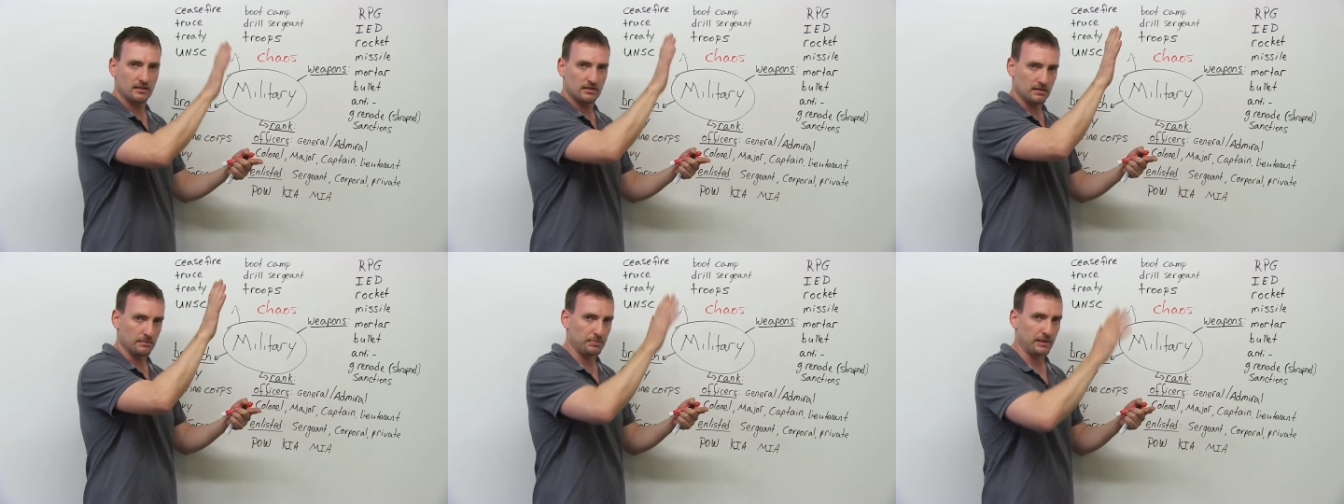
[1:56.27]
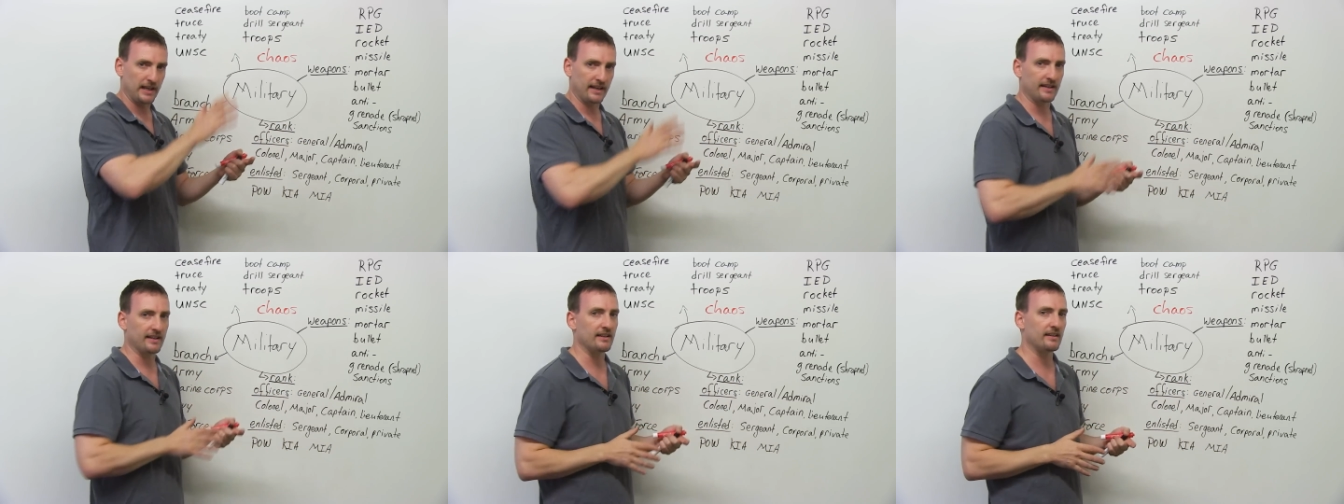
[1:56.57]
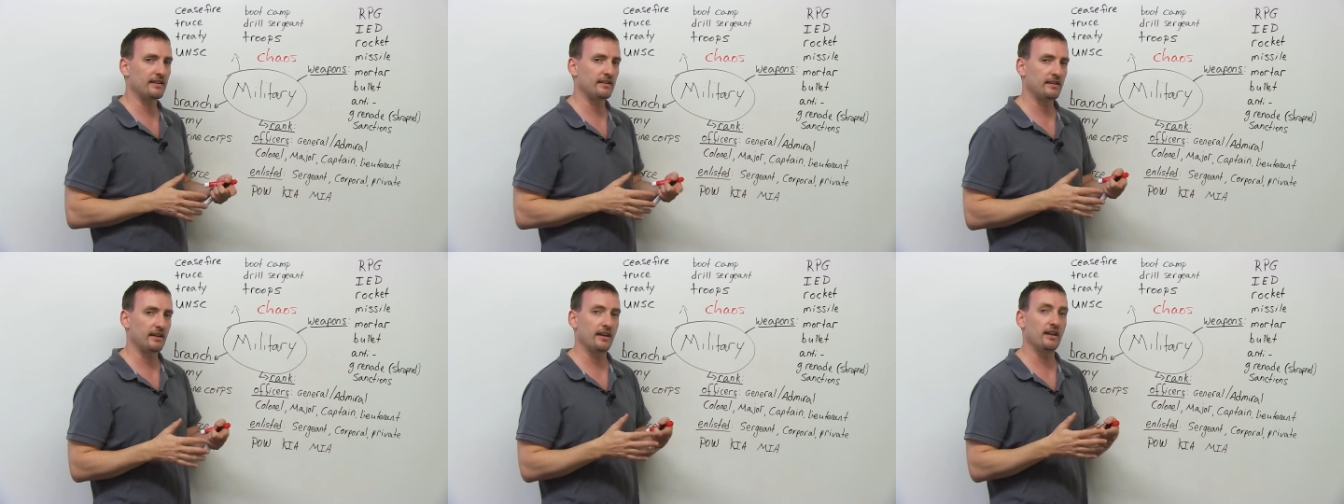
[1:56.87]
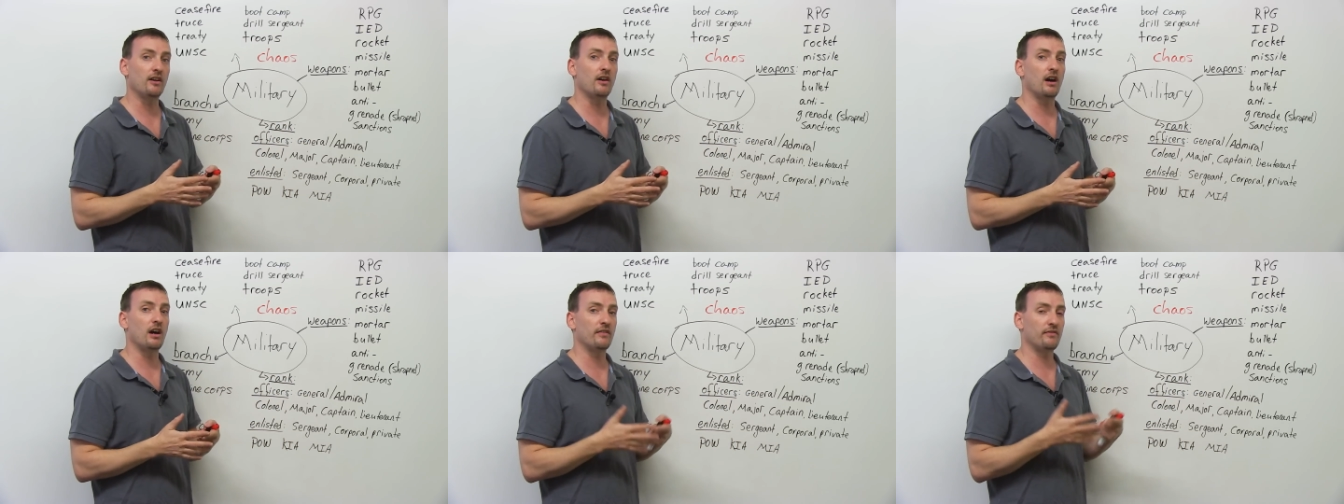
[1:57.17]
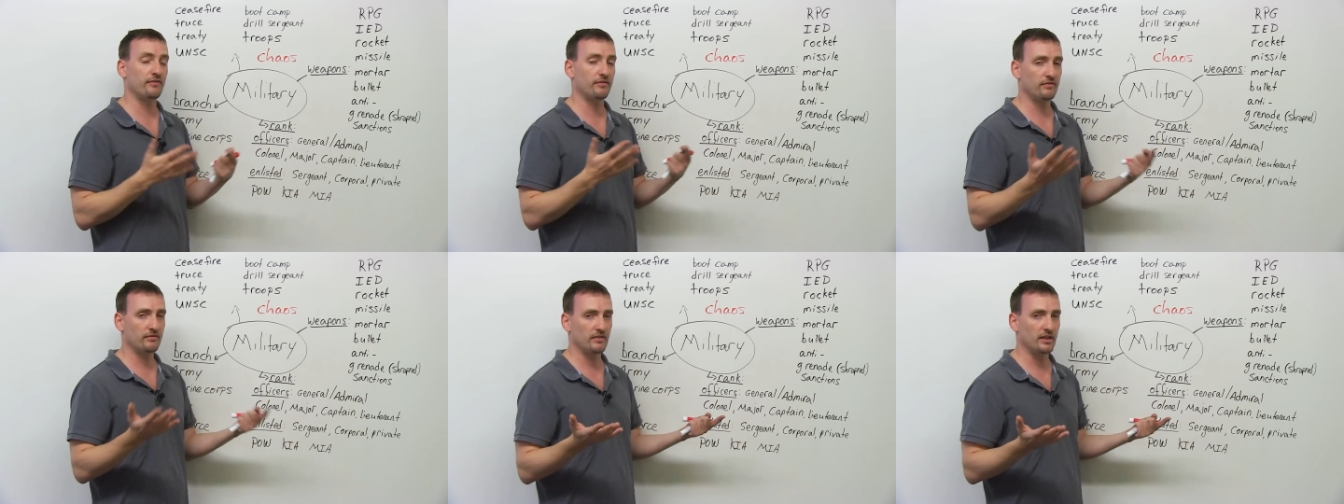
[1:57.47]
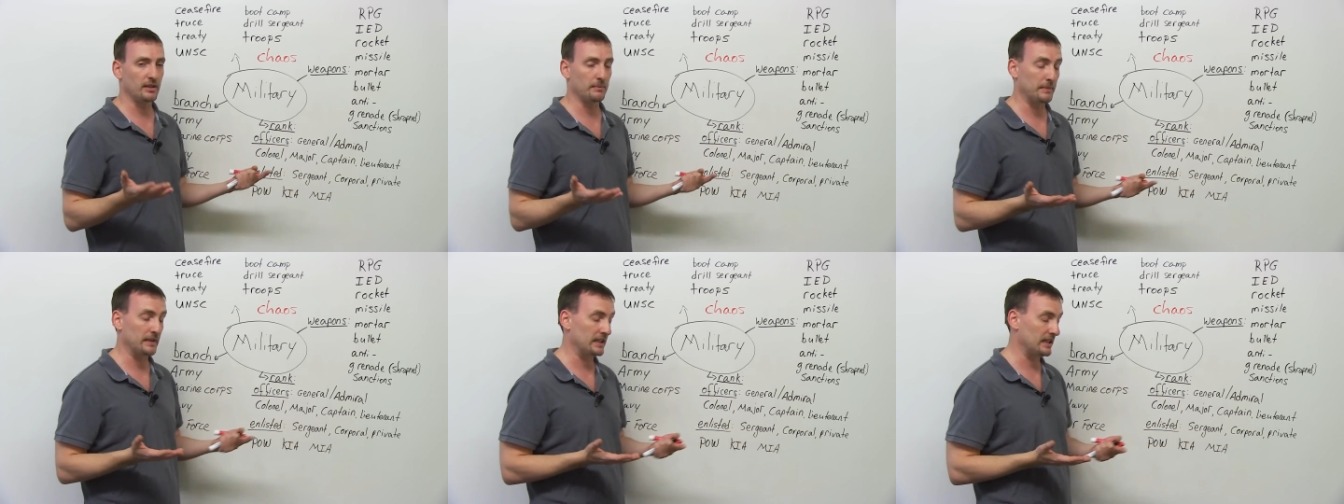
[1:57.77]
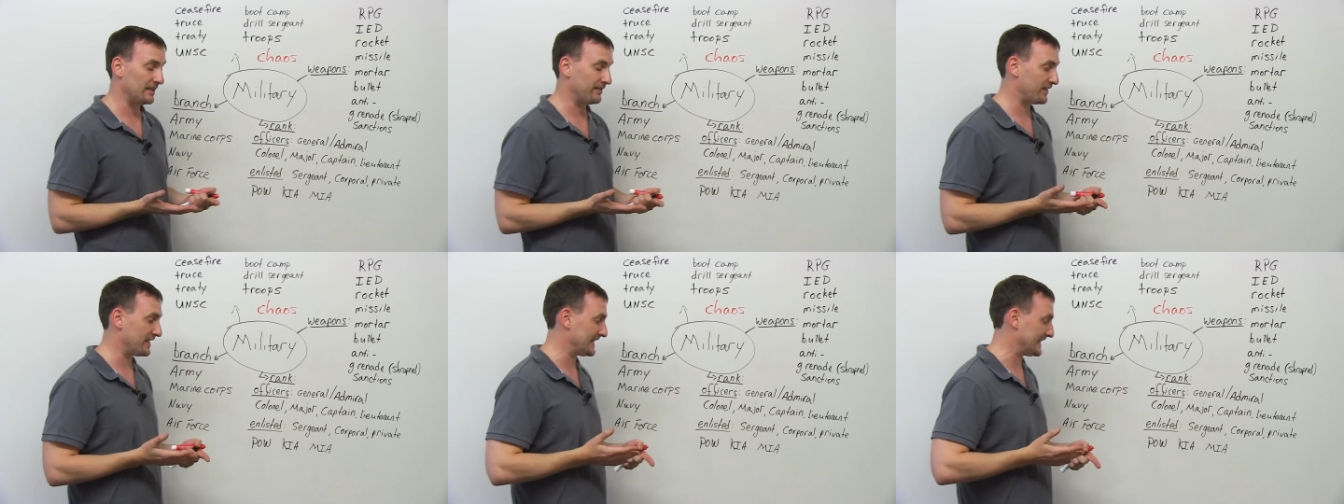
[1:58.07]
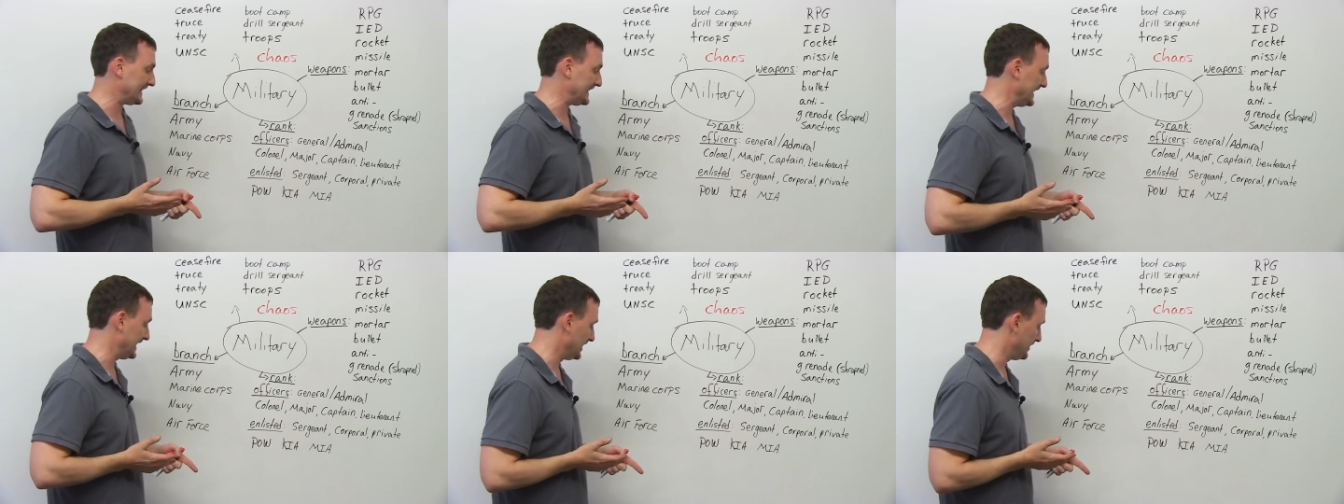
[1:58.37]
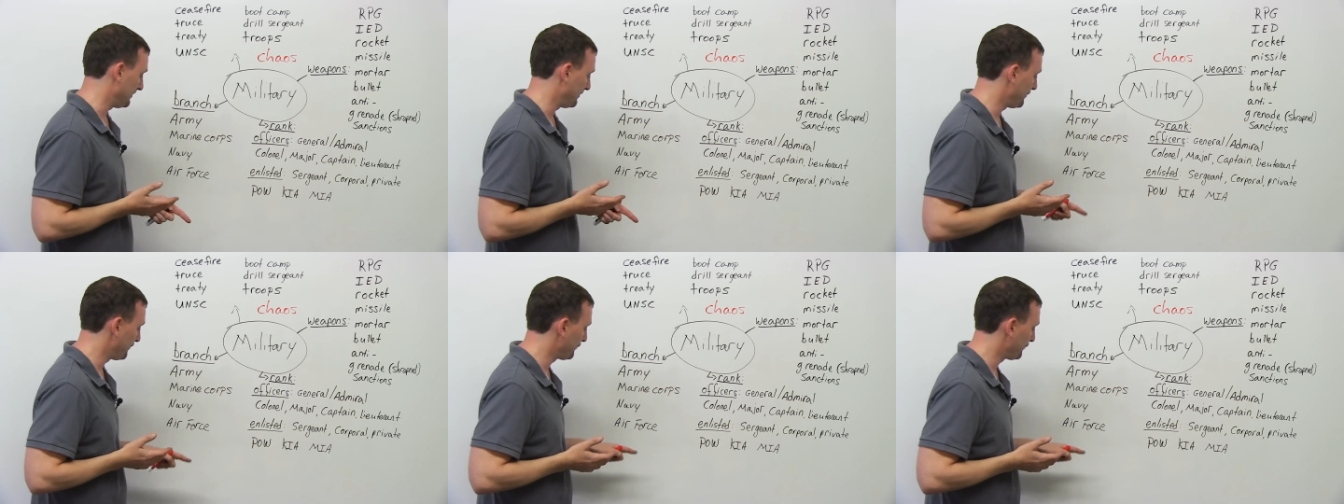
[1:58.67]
the plane can take off in the middle of the sea.